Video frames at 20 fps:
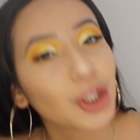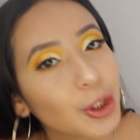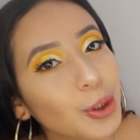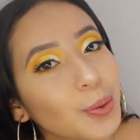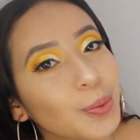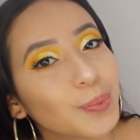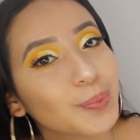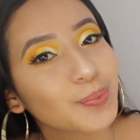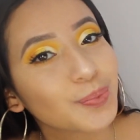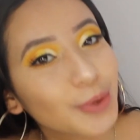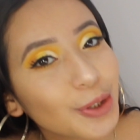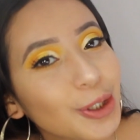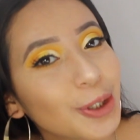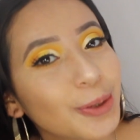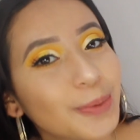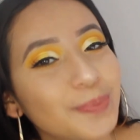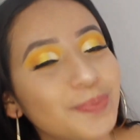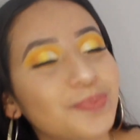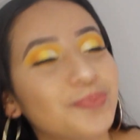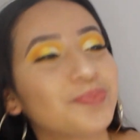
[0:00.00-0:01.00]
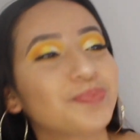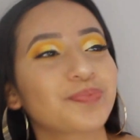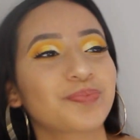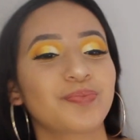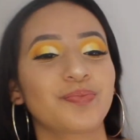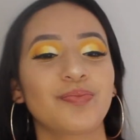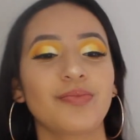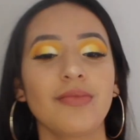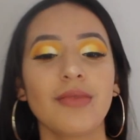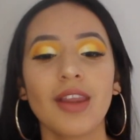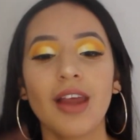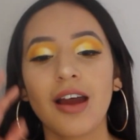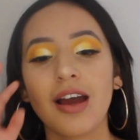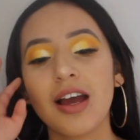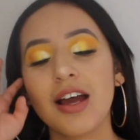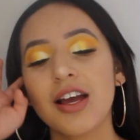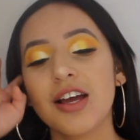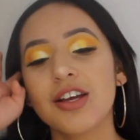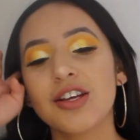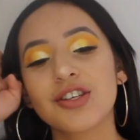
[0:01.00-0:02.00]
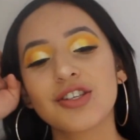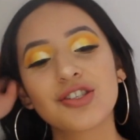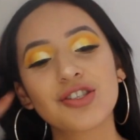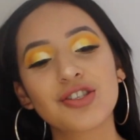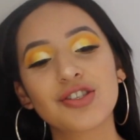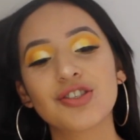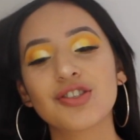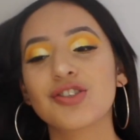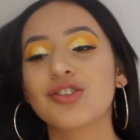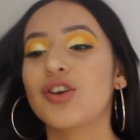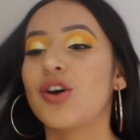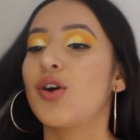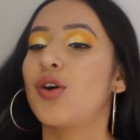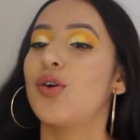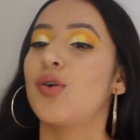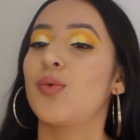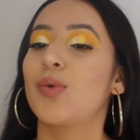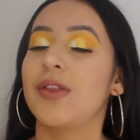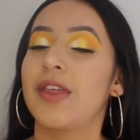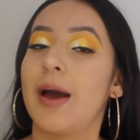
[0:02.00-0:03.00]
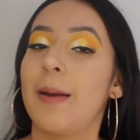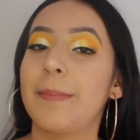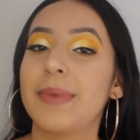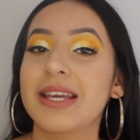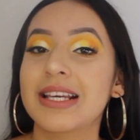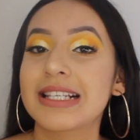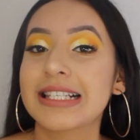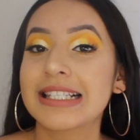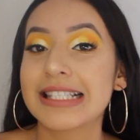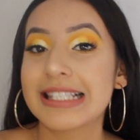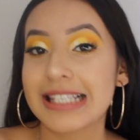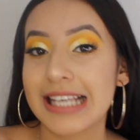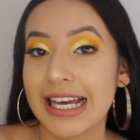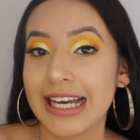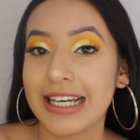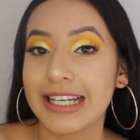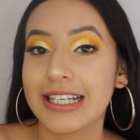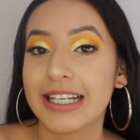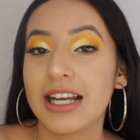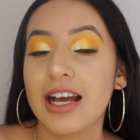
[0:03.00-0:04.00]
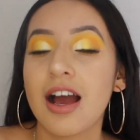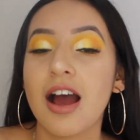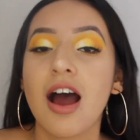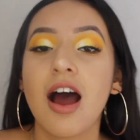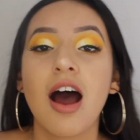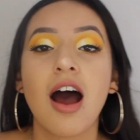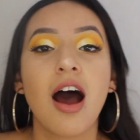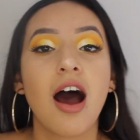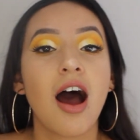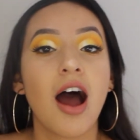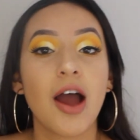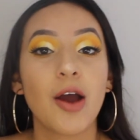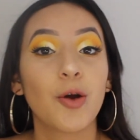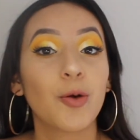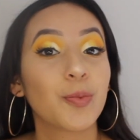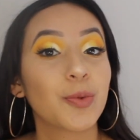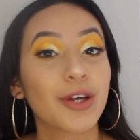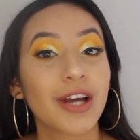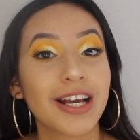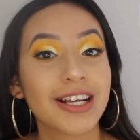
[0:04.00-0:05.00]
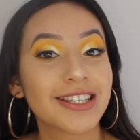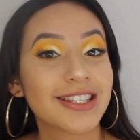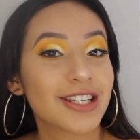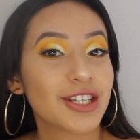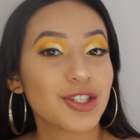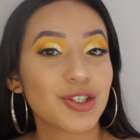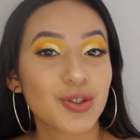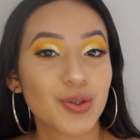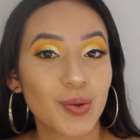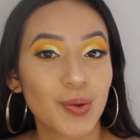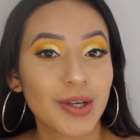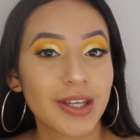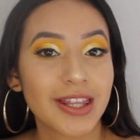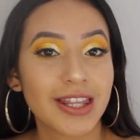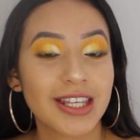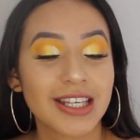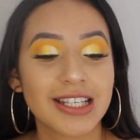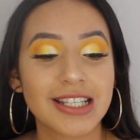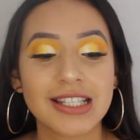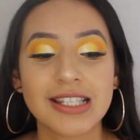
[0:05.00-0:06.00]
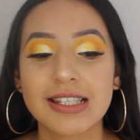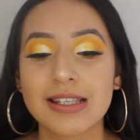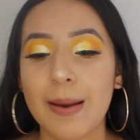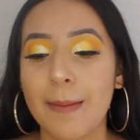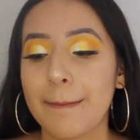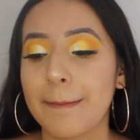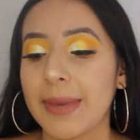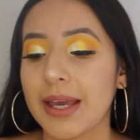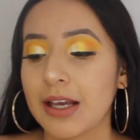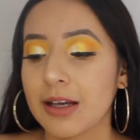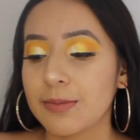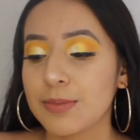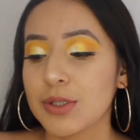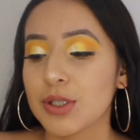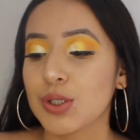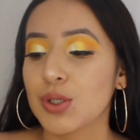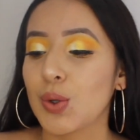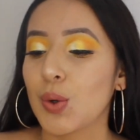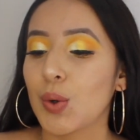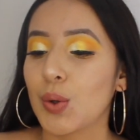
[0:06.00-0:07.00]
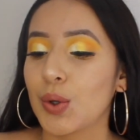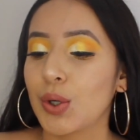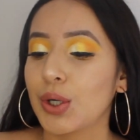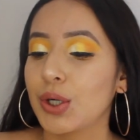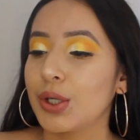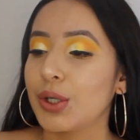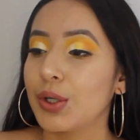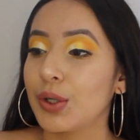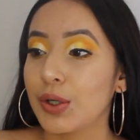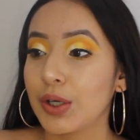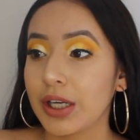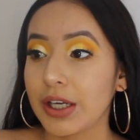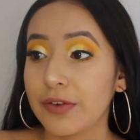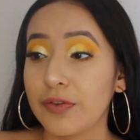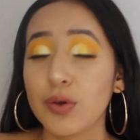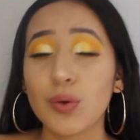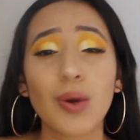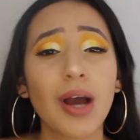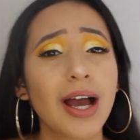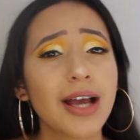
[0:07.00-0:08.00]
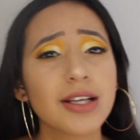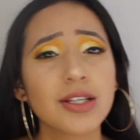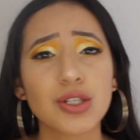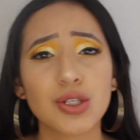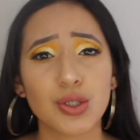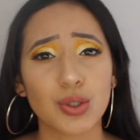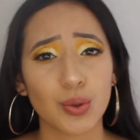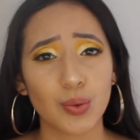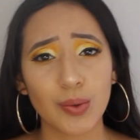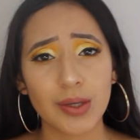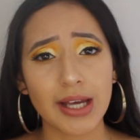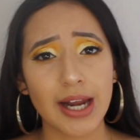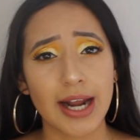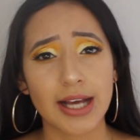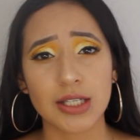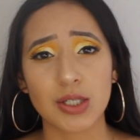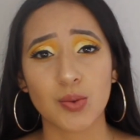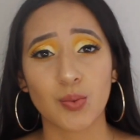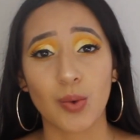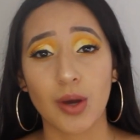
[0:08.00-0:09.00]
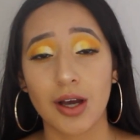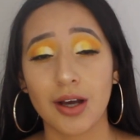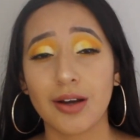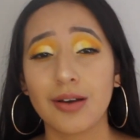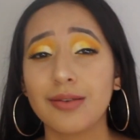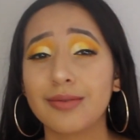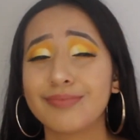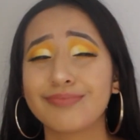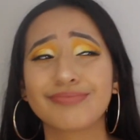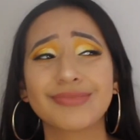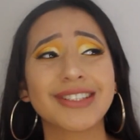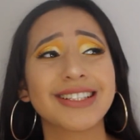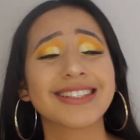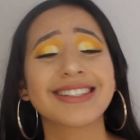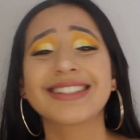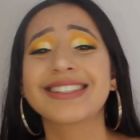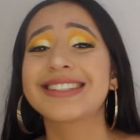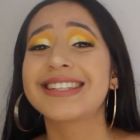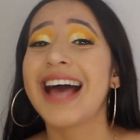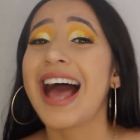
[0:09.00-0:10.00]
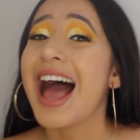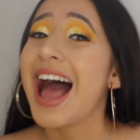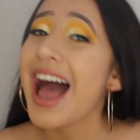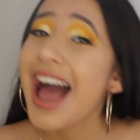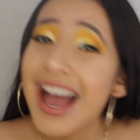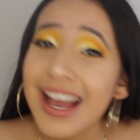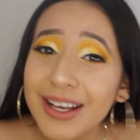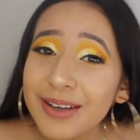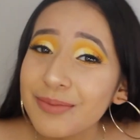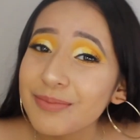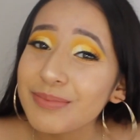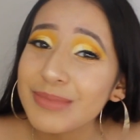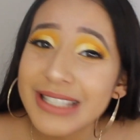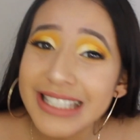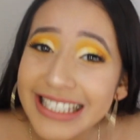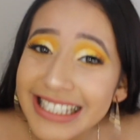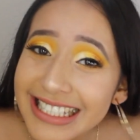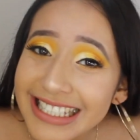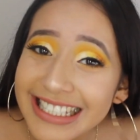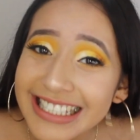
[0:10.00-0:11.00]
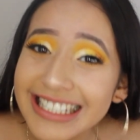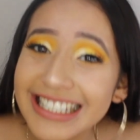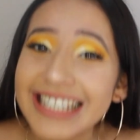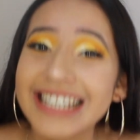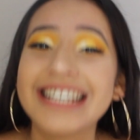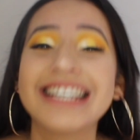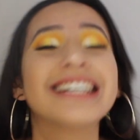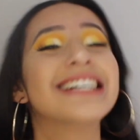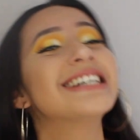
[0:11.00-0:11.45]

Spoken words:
cute, you know. So with that being said, I hope you guys enjoyed this makeup tutorial. If you guys do it as well, tag me